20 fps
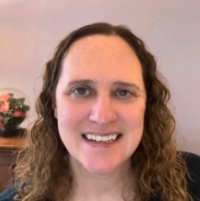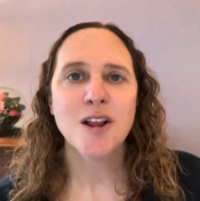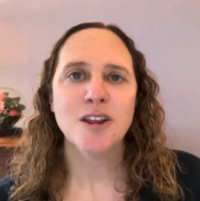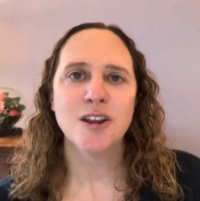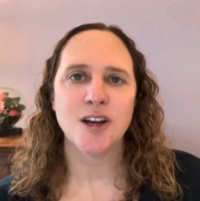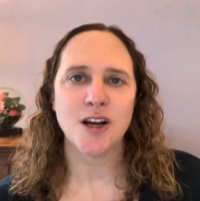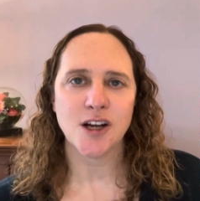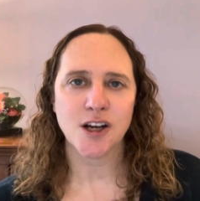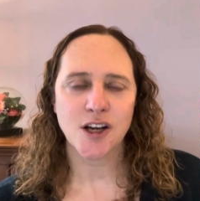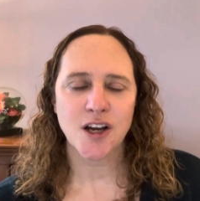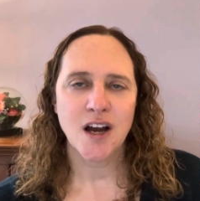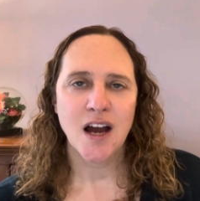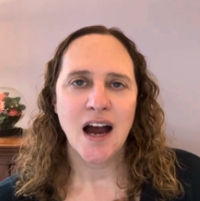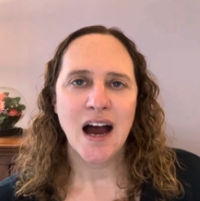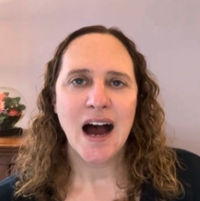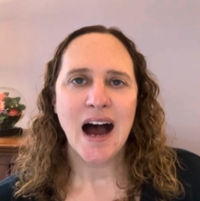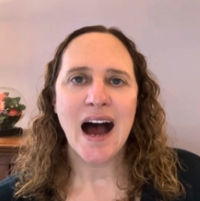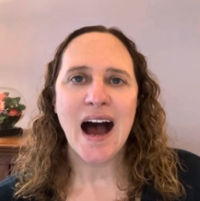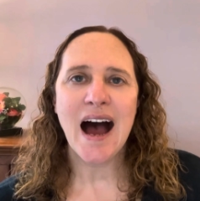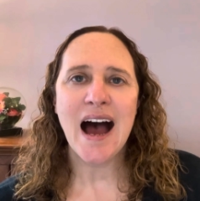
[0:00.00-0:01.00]
Look,
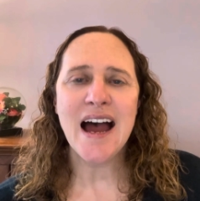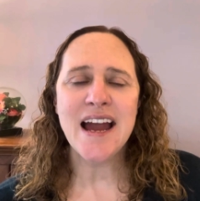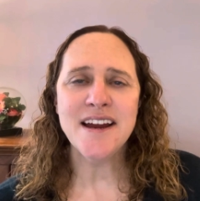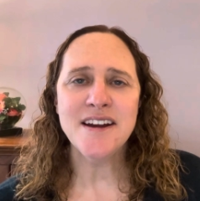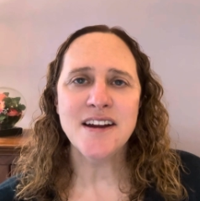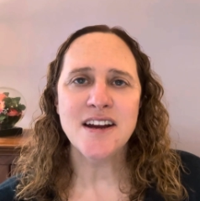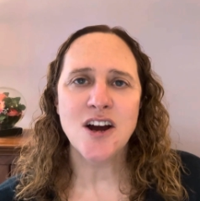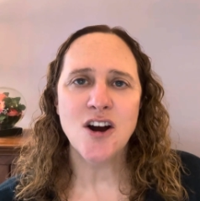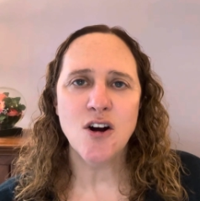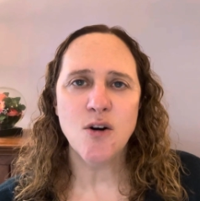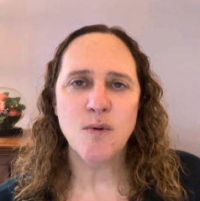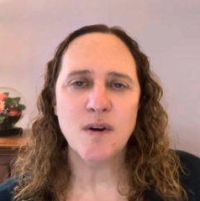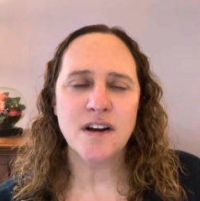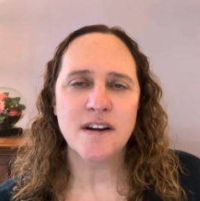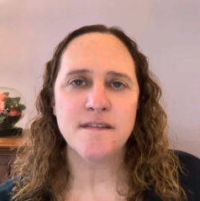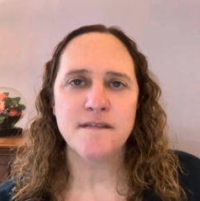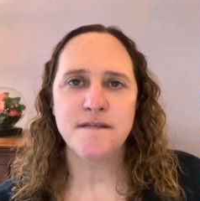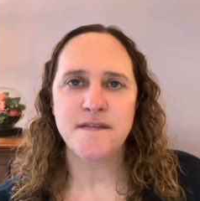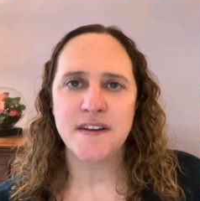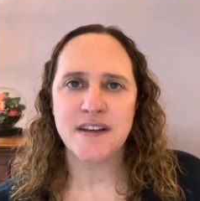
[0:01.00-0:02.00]
I know what
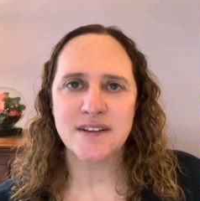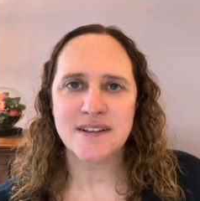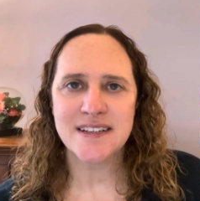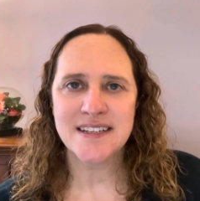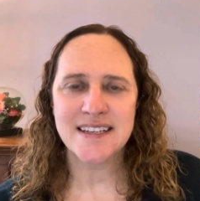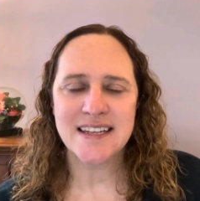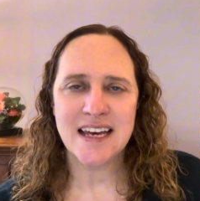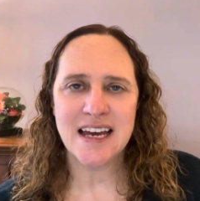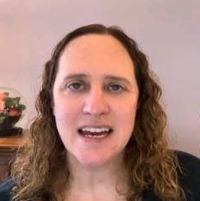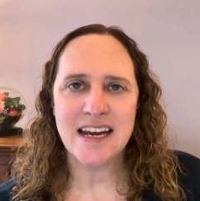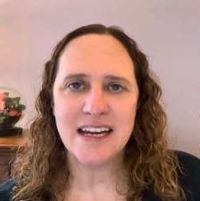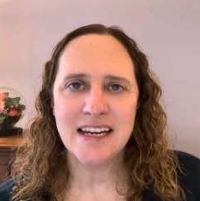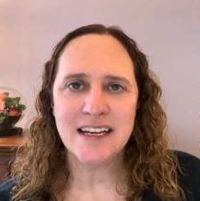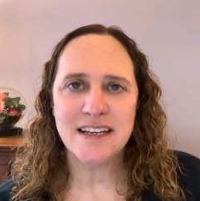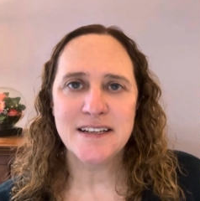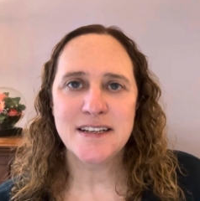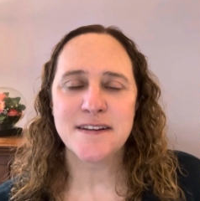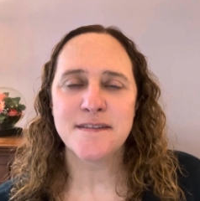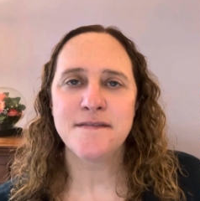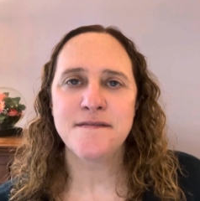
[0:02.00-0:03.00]
it feels
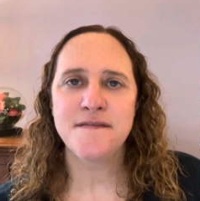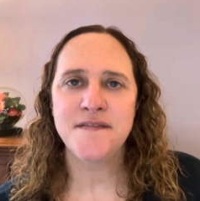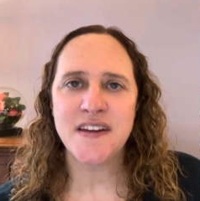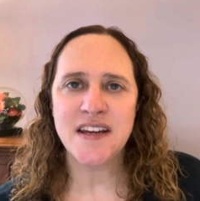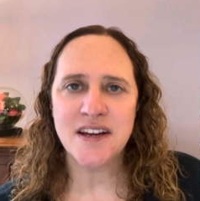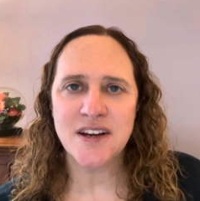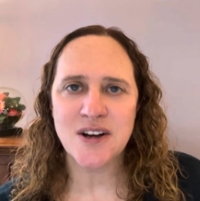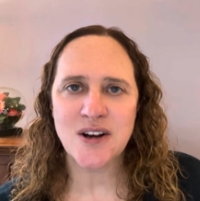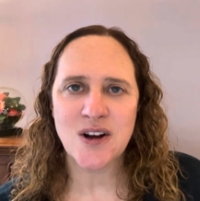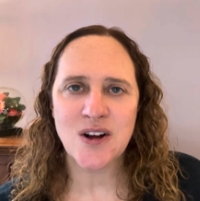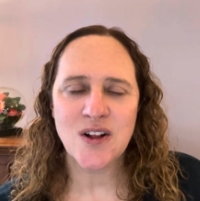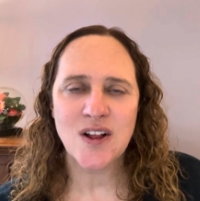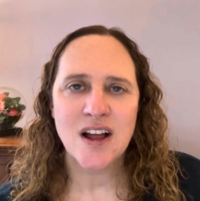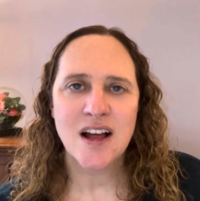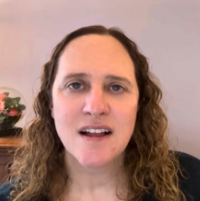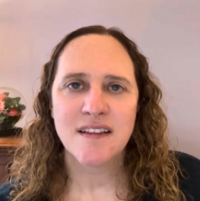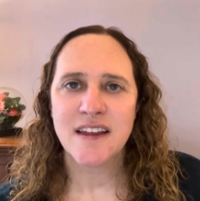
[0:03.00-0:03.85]
like to feel